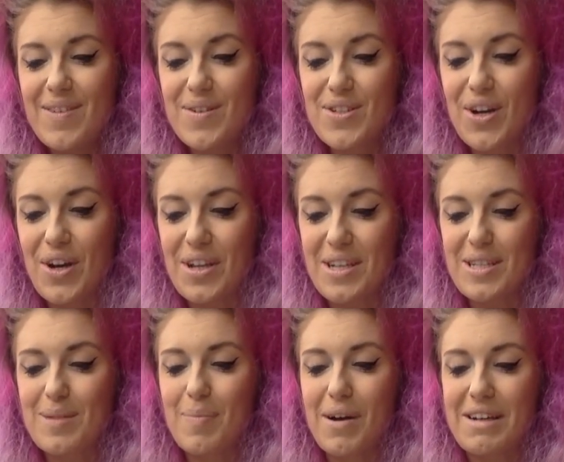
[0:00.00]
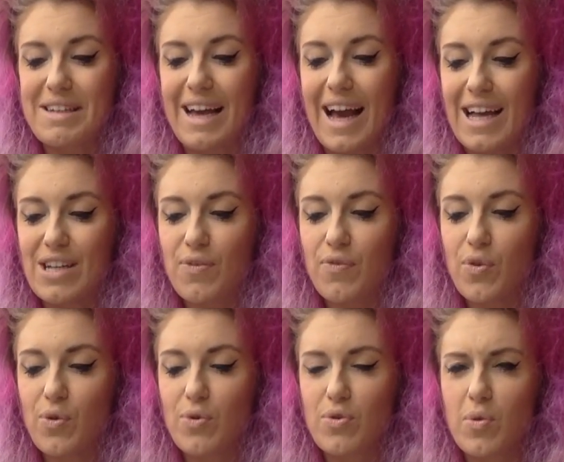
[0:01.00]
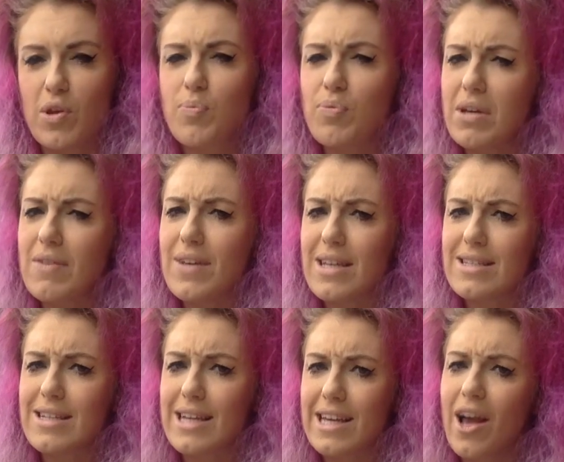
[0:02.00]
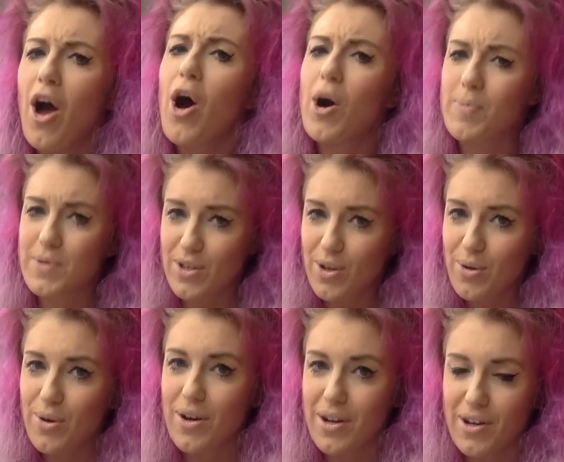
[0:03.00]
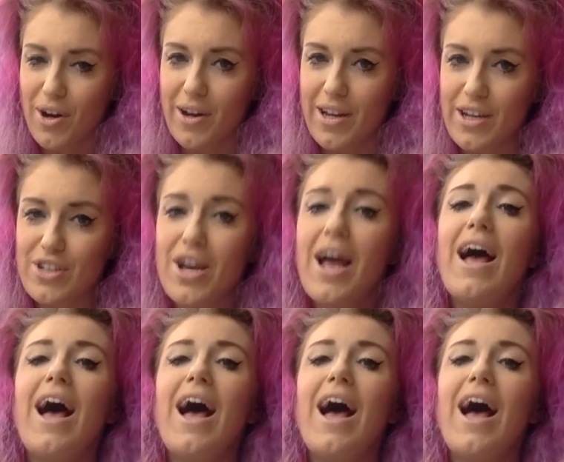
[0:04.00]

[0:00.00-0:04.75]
returning smug and fueled with previously obscure knowledge.